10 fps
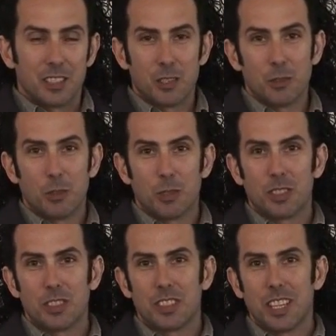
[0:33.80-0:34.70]
2
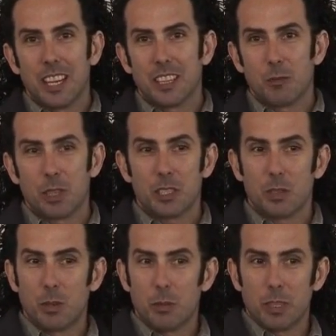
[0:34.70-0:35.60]
horses, and the rest
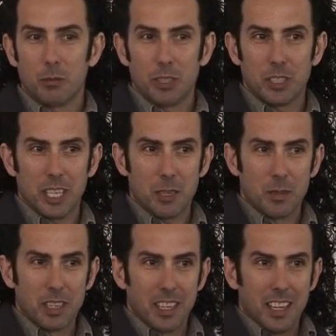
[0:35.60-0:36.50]
of the property was sheep.
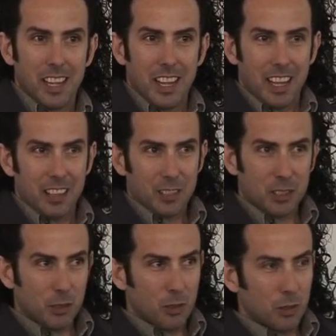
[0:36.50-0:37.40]
And the
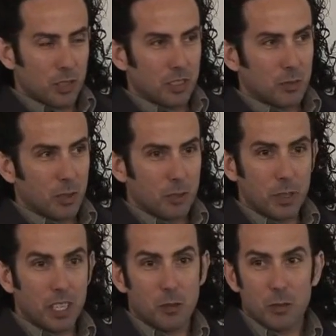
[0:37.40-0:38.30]
2 horses were
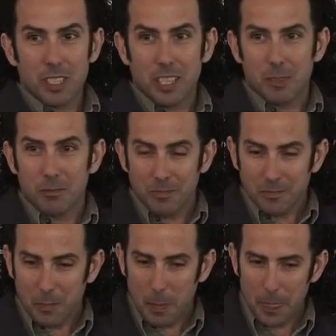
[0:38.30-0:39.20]
ridden all the time,
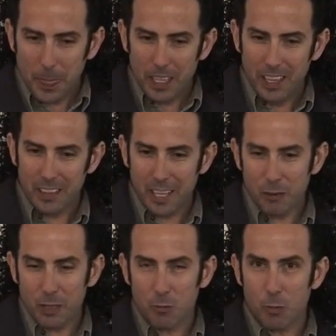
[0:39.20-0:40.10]
and they
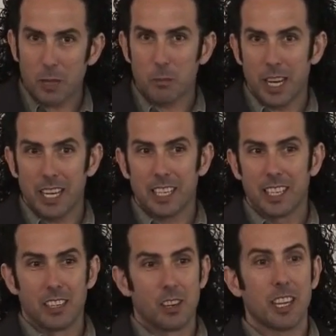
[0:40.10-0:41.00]
were in one paddock.
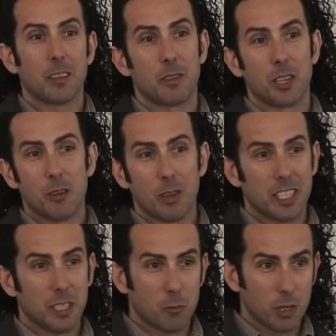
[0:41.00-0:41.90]
I have no
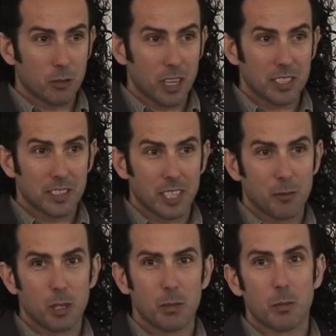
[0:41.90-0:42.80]
idea what grasses they
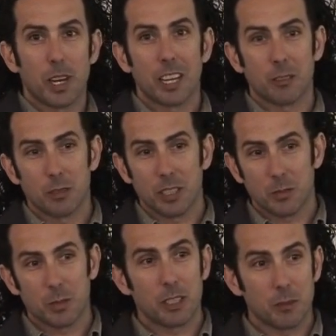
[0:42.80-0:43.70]
were, but my uncle
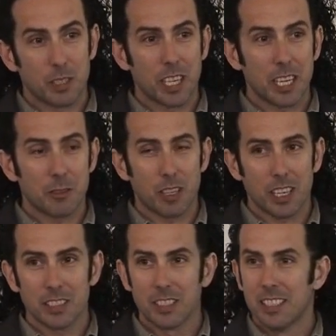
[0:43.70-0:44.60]
tells me it was native
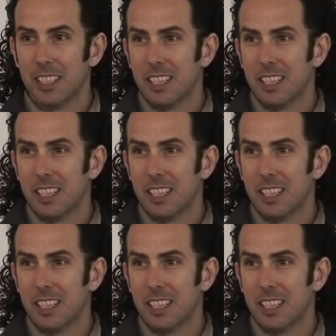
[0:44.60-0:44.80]
grass.